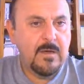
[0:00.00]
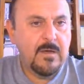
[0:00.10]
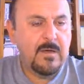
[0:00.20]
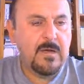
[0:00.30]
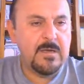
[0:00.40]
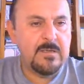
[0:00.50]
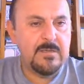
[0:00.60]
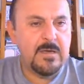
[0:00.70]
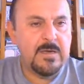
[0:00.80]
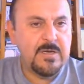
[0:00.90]
I
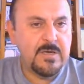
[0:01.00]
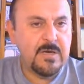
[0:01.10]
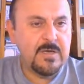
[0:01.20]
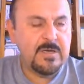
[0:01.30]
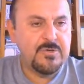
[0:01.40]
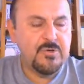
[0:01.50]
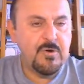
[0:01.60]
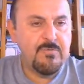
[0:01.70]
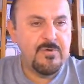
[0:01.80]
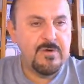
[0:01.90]
can
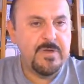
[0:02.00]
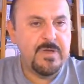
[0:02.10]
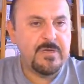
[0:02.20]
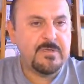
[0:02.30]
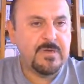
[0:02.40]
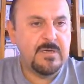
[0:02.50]
show you here